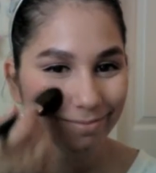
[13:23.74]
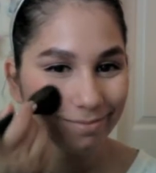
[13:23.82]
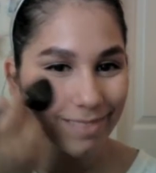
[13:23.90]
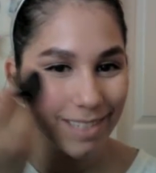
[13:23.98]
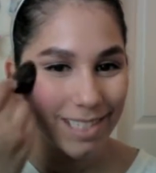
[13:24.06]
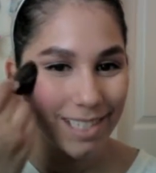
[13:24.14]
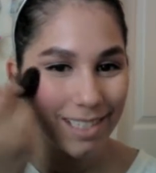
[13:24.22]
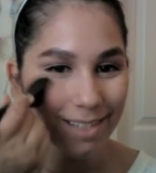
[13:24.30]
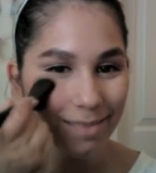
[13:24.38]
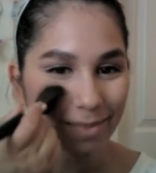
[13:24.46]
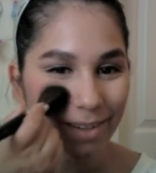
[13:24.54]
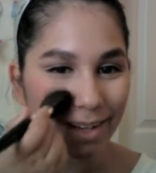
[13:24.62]
just add
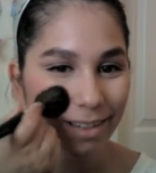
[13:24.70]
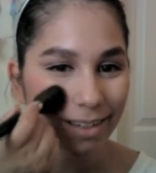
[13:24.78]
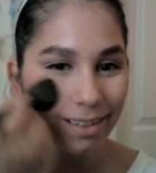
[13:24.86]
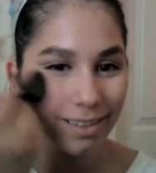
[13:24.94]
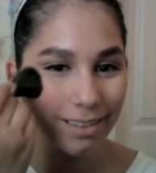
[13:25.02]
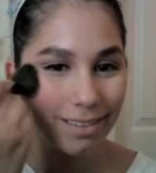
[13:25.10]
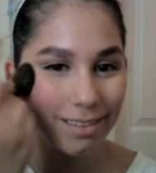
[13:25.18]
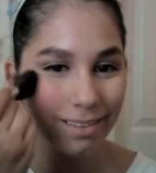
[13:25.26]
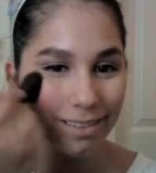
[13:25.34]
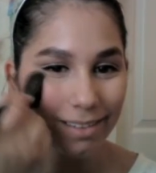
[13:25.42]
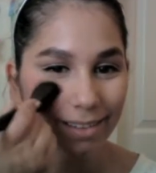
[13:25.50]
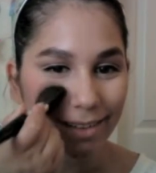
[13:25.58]
some color
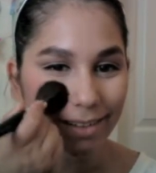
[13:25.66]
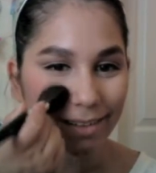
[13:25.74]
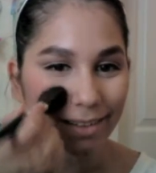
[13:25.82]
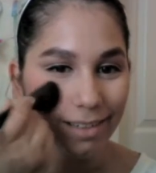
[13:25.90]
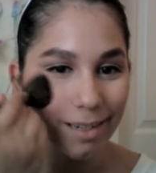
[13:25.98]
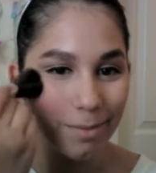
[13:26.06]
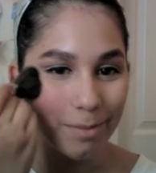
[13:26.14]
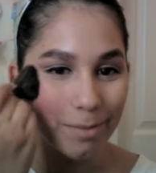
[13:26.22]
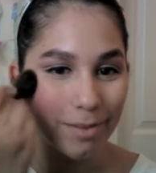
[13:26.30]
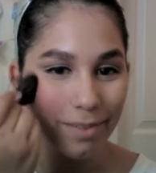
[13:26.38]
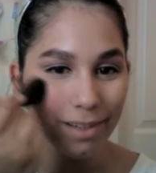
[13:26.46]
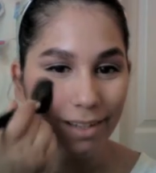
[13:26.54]
on the top of
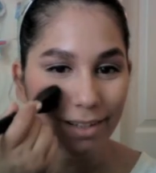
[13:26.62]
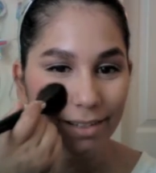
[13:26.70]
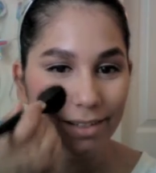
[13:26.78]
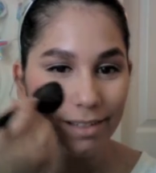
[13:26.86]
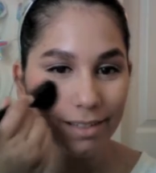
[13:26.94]
my face.